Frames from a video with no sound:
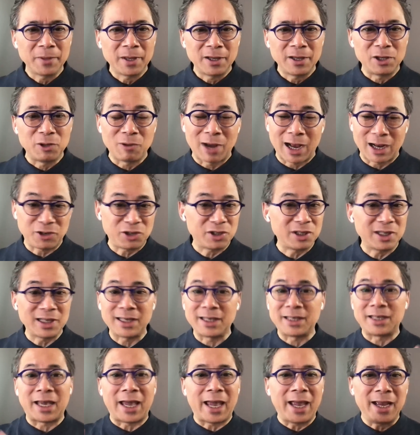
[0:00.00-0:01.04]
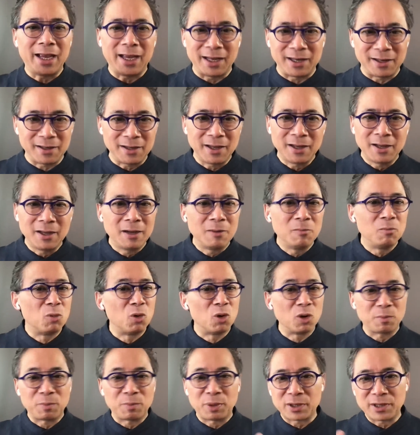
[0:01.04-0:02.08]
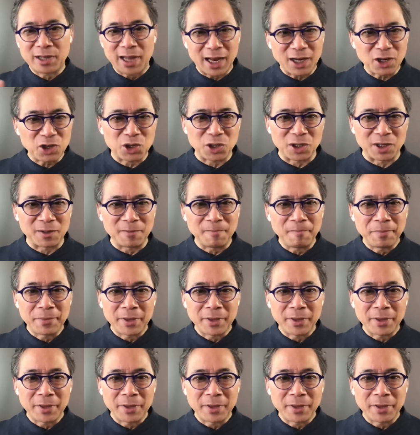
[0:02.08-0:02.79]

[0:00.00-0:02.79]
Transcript: you actually gain more protection